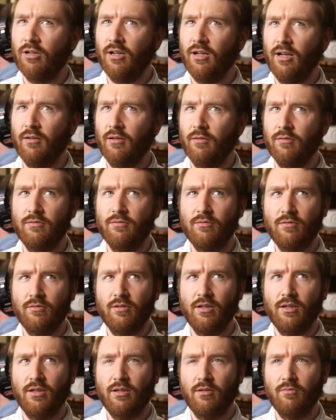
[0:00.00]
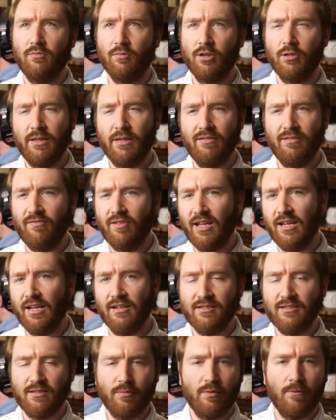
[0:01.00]
We're going to be in
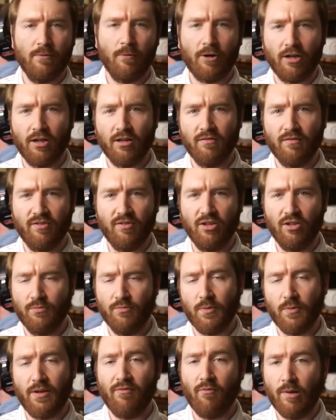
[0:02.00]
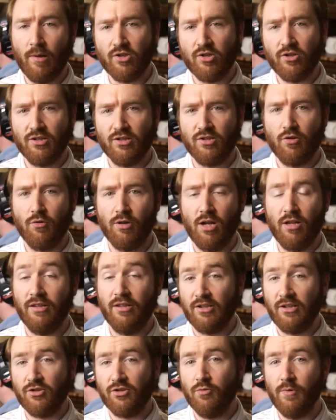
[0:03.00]
Vegas. I'm going to be working on the film. So we have a bunch of things going on the
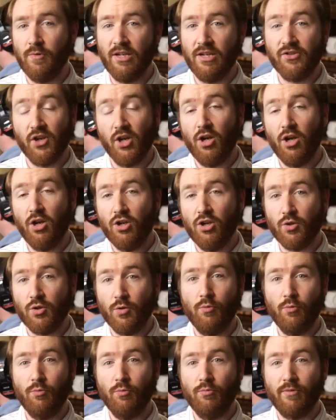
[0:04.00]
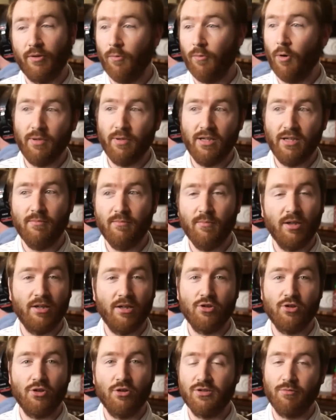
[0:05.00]
next 2 weeks. So there won't be Monday
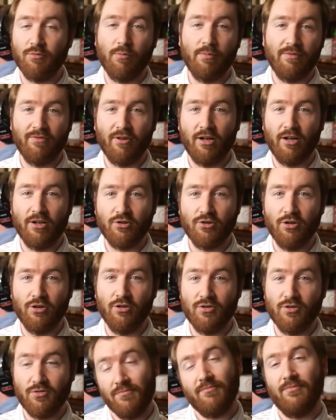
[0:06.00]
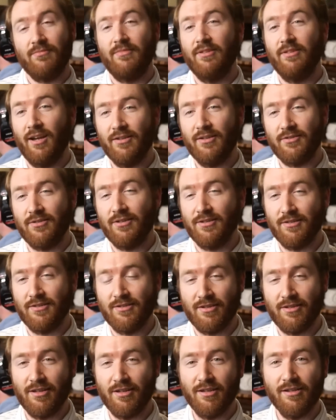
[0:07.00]
shows. There won't be Friday shows. Thus, this
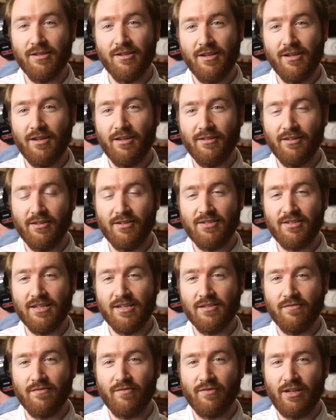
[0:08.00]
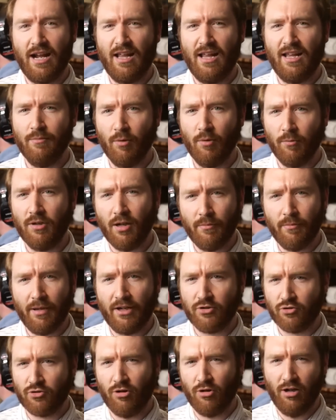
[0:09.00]
is the season finale. But we'll come
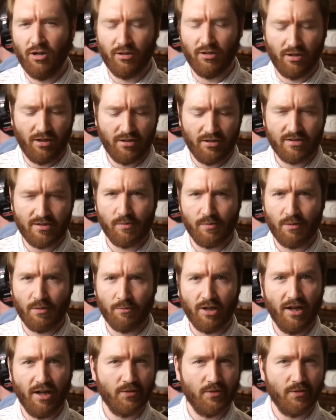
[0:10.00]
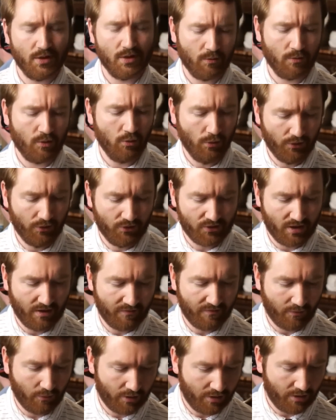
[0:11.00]
back strong on September 9th with some cool
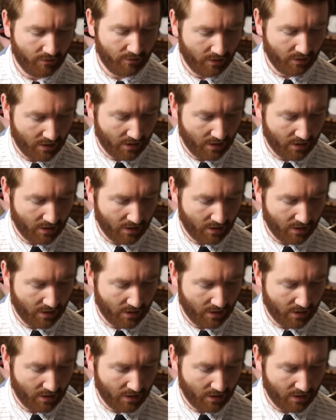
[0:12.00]
stuff for you.